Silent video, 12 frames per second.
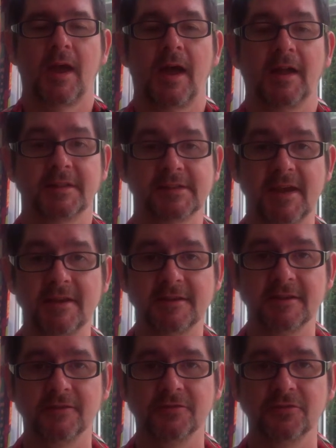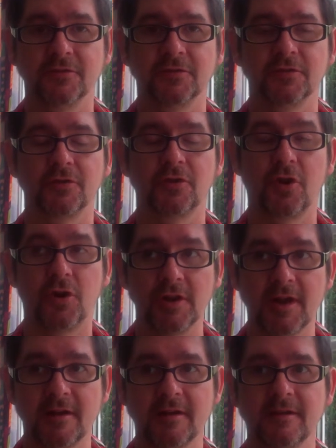and take in
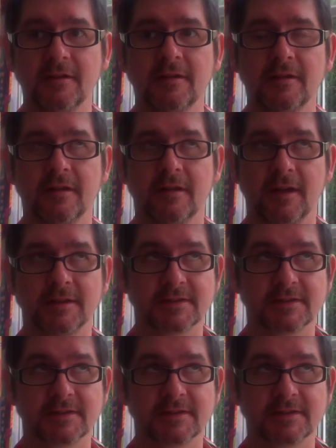colour and